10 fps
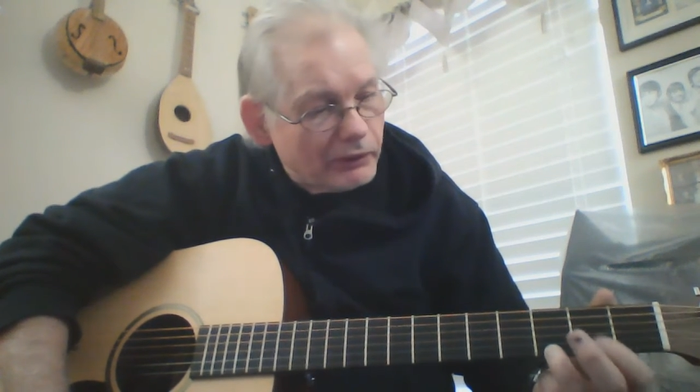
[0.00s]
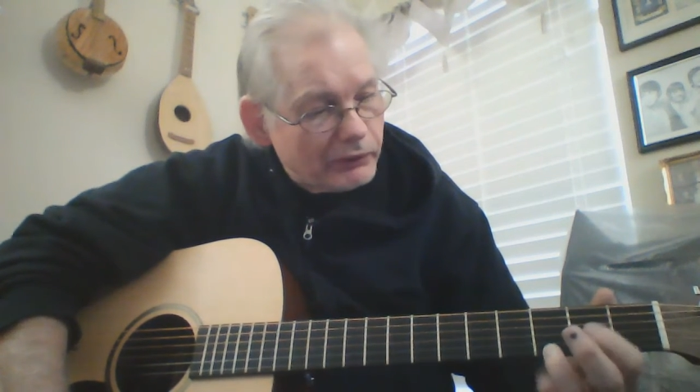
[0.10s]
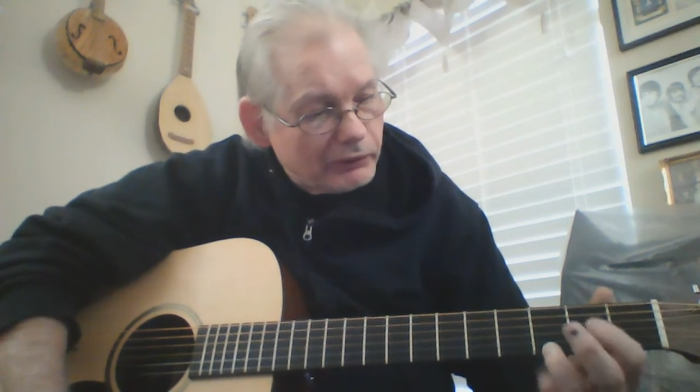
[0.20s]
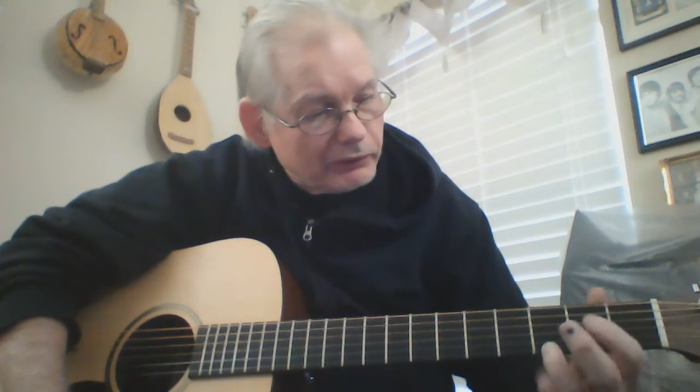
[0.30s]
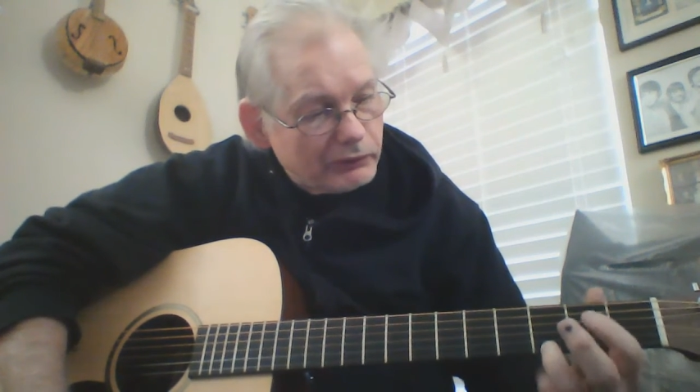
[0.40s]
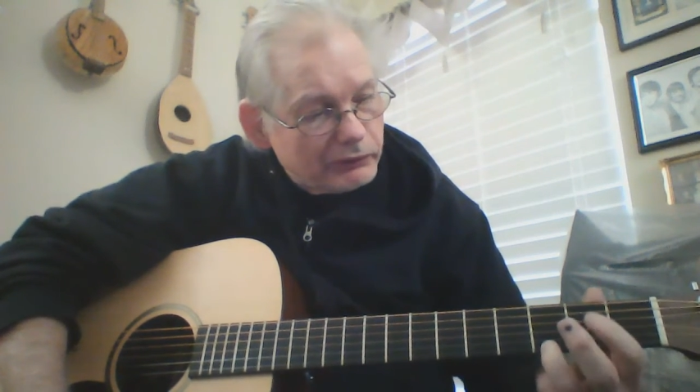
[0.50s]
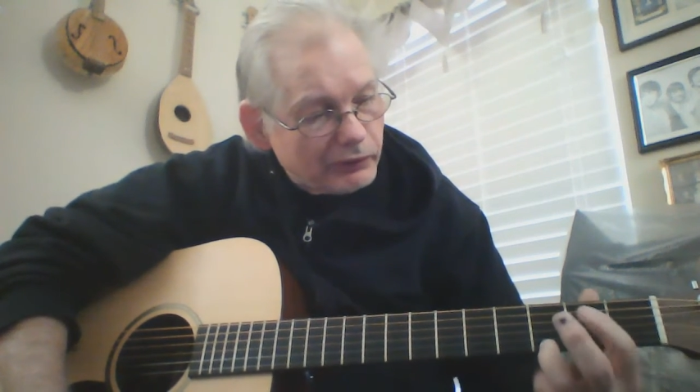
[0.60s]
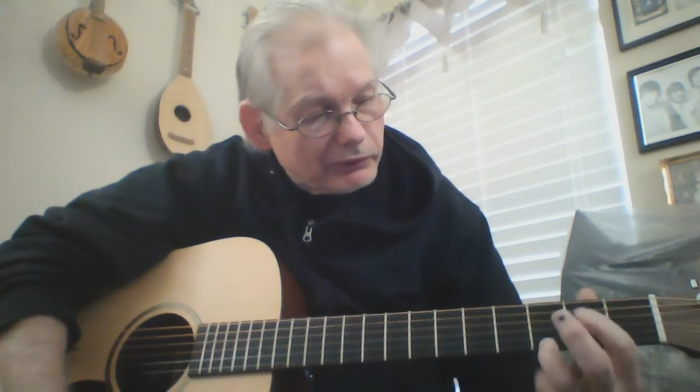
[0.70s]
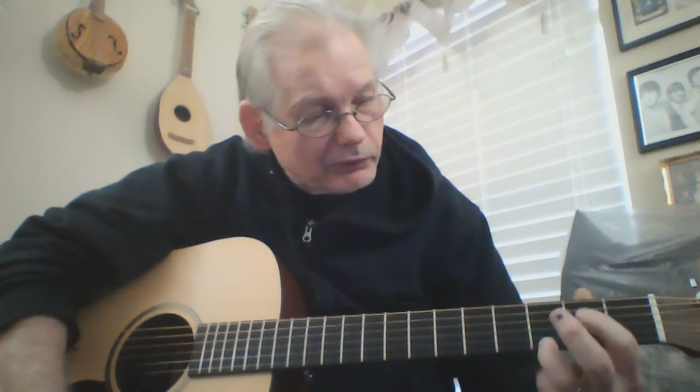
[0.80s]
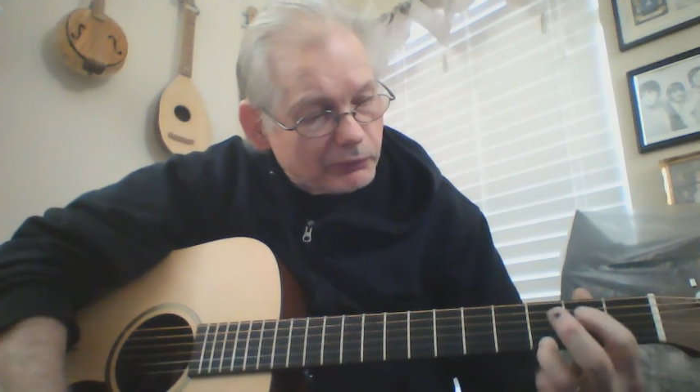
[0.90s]
Then you
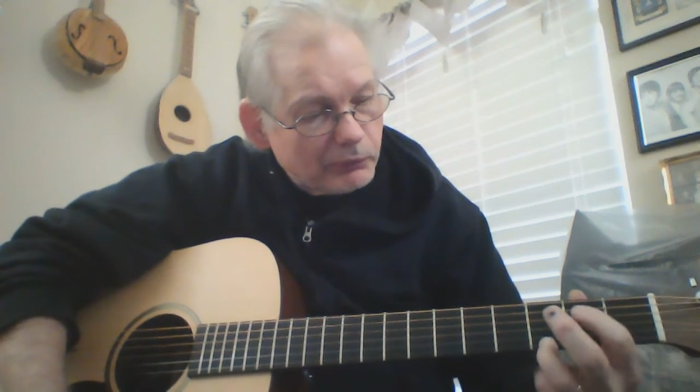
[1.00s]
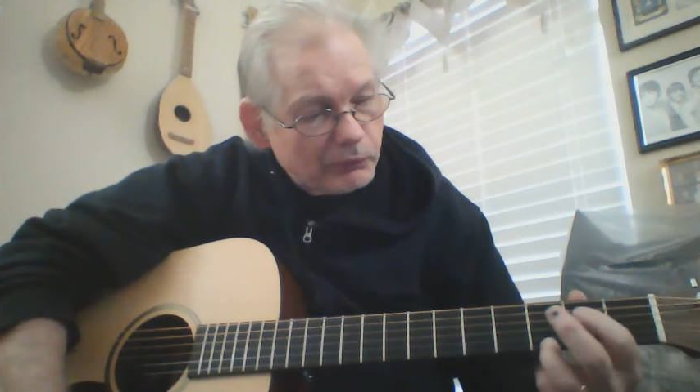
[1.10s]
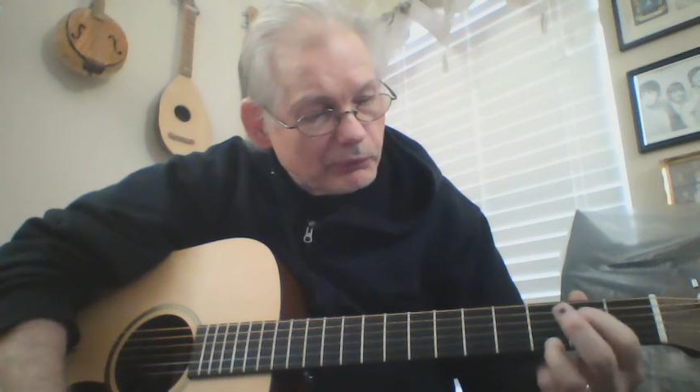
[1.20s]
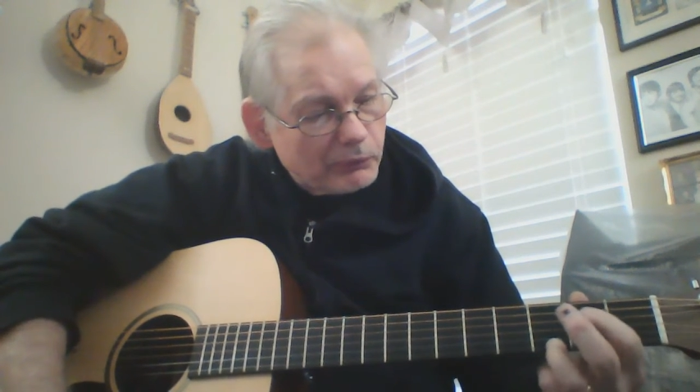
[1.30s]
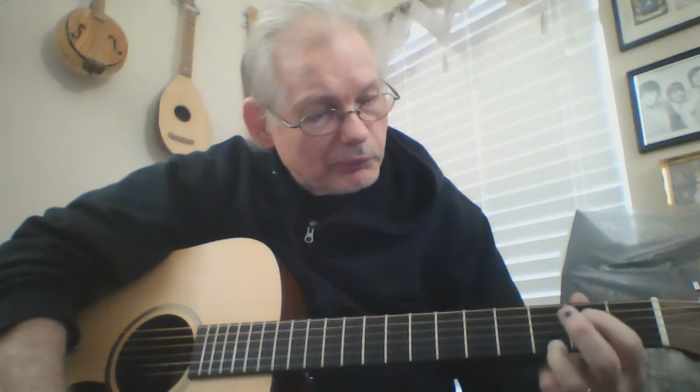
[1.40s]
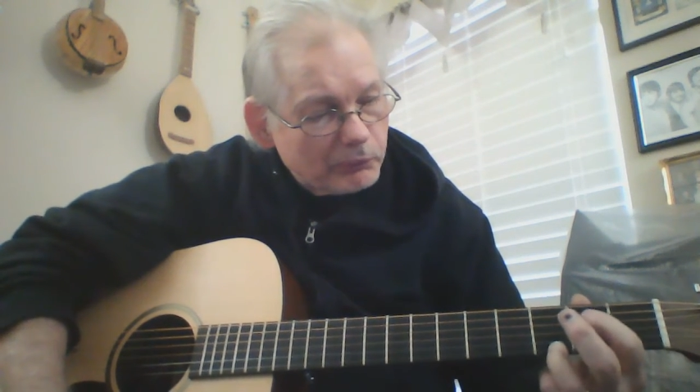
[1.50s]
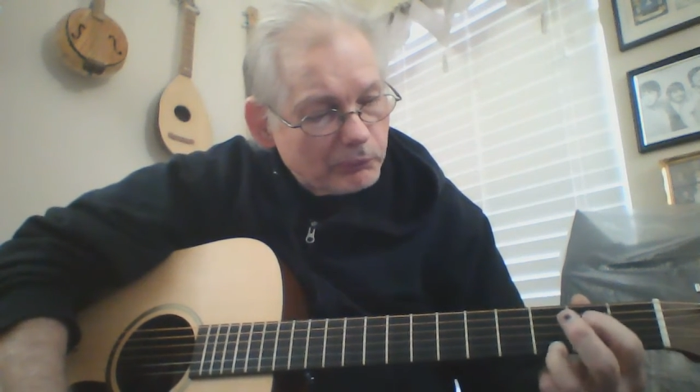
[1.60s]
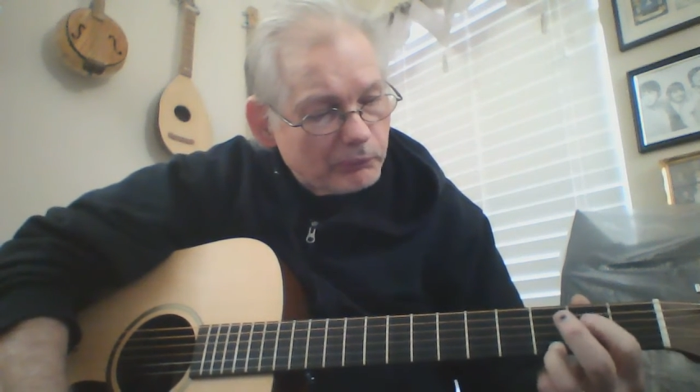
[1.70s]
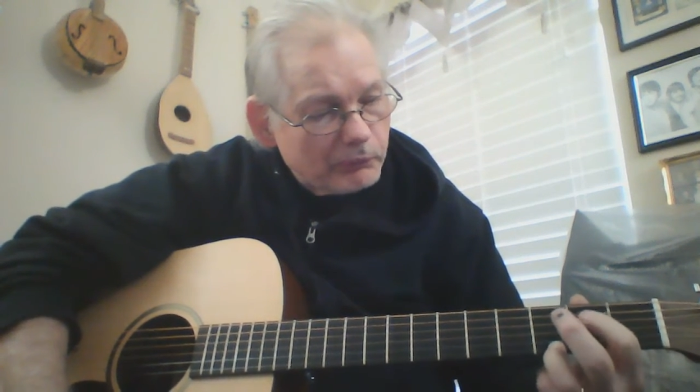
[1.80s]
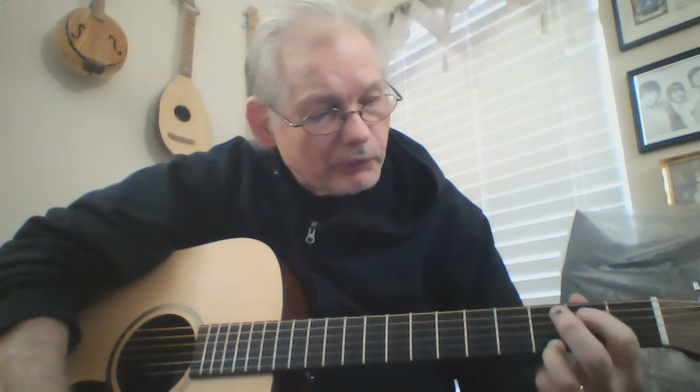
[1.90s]
take your
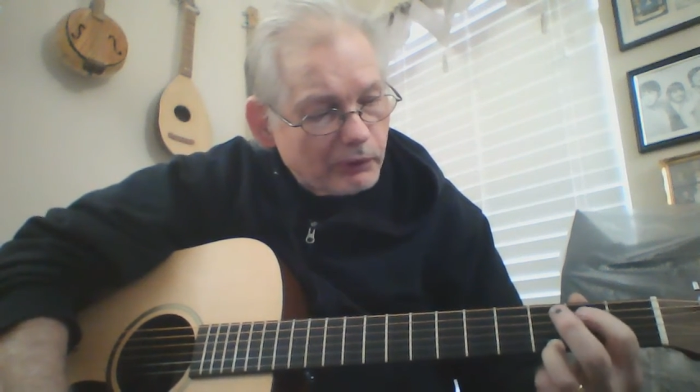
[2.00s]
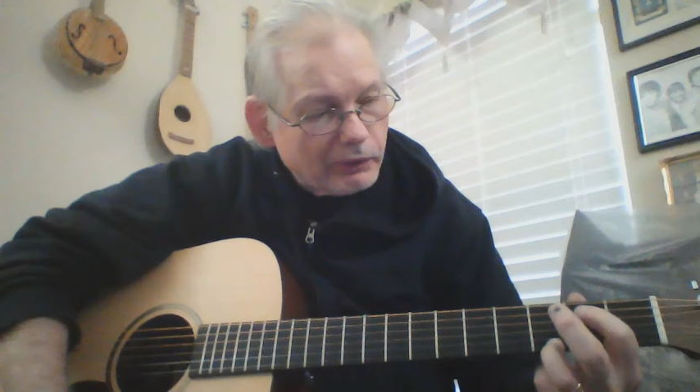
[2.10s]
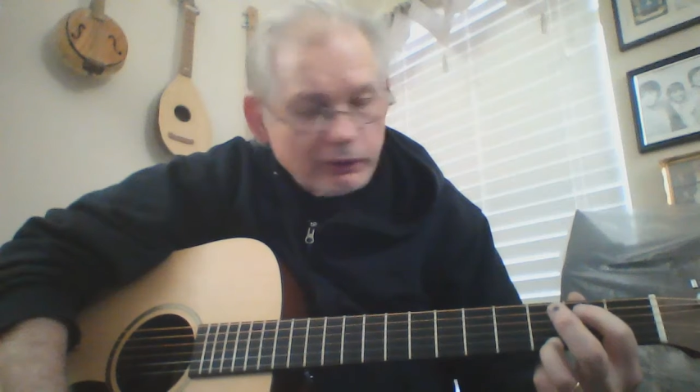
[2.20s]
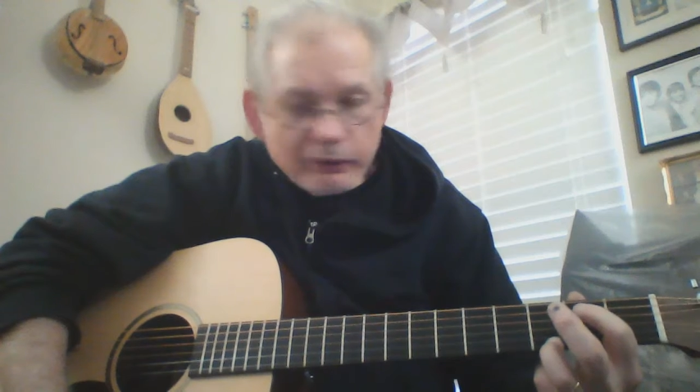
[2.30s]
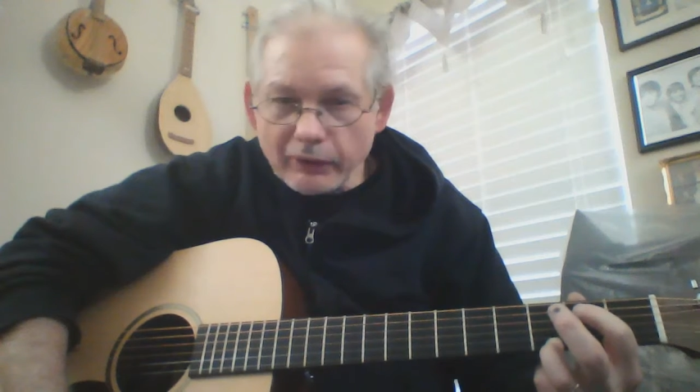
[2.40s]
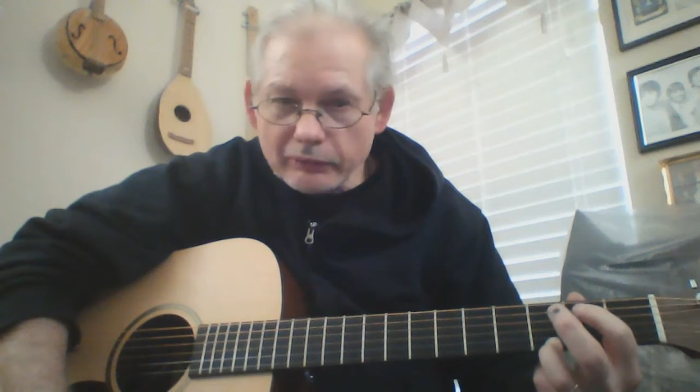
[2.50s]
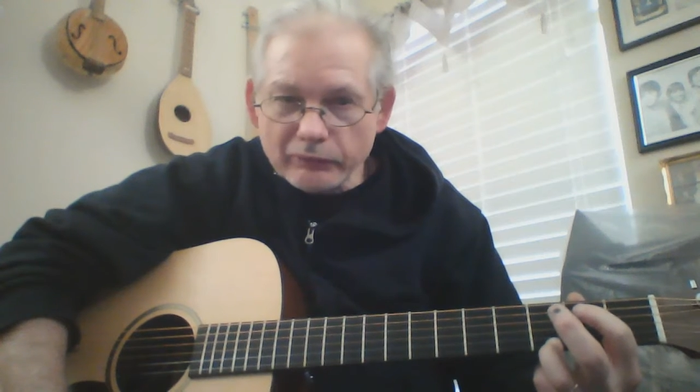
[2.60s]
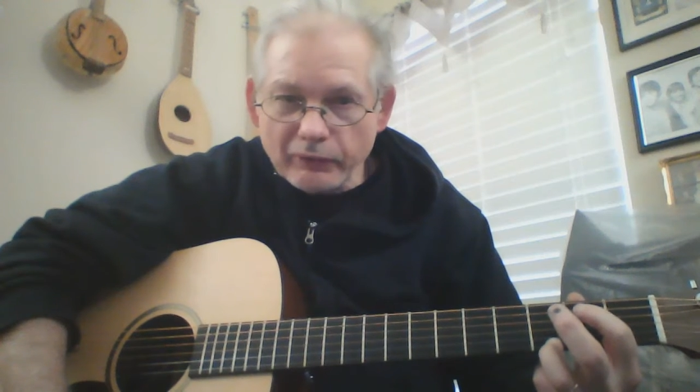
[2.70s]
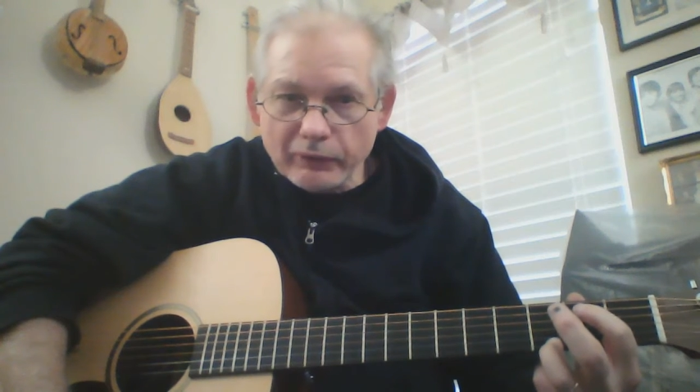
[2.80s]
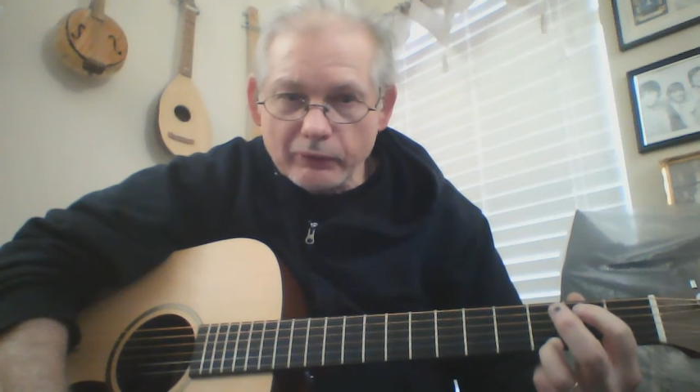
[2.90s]
index
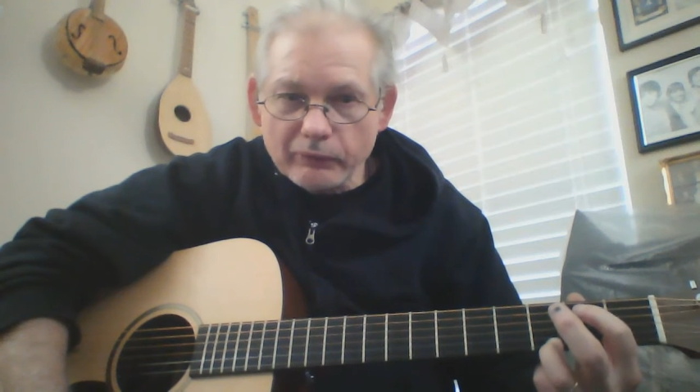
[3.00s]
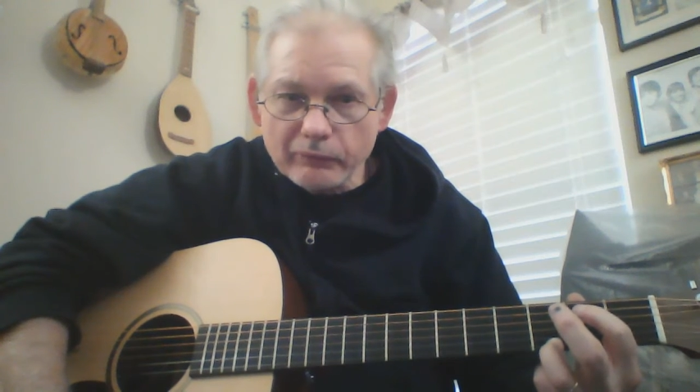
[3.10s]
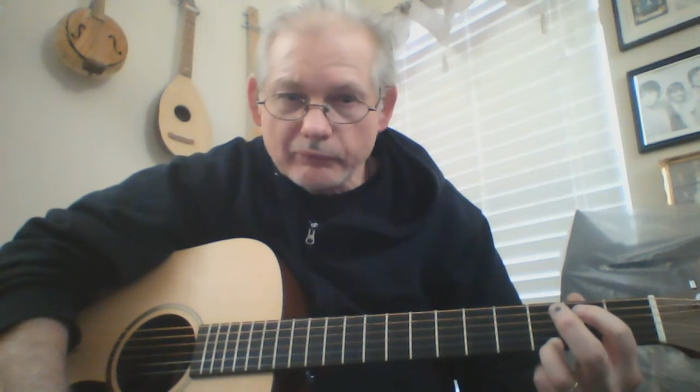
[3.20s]
finger